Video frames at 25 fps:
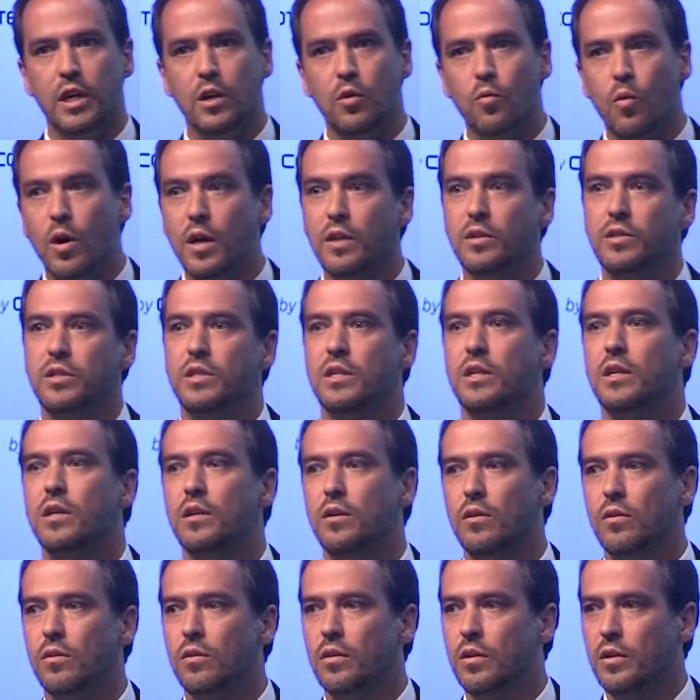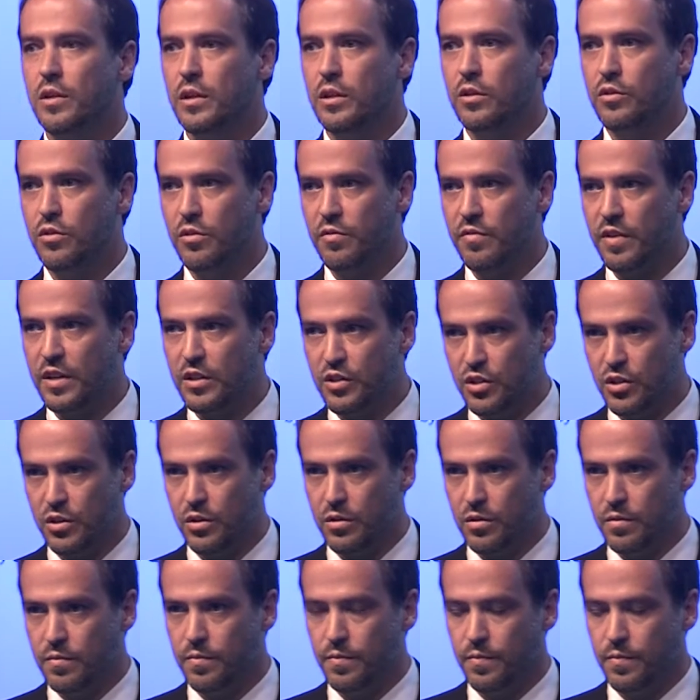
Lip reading: in one single intervention.